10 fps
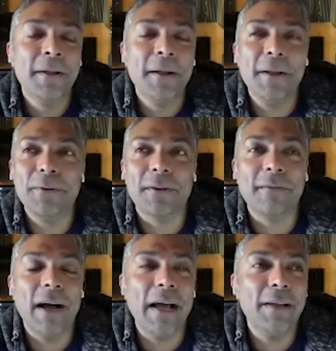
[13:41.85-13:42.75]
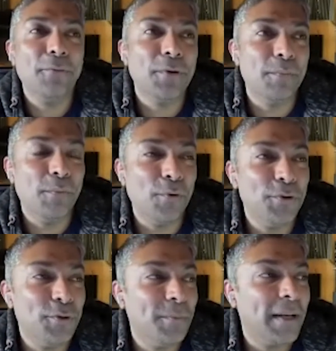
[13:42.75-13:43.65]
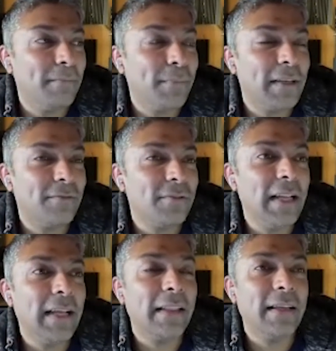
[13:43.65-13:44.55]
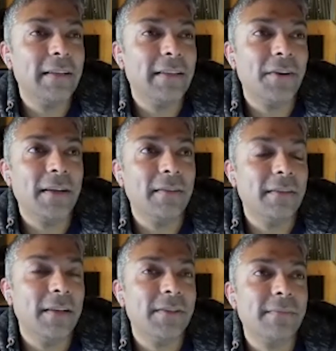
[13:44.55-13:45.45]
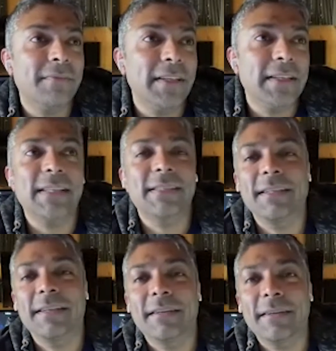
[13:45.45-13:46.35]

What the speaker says: Look, I don't want to bore you, but really, I think there are some fantastic.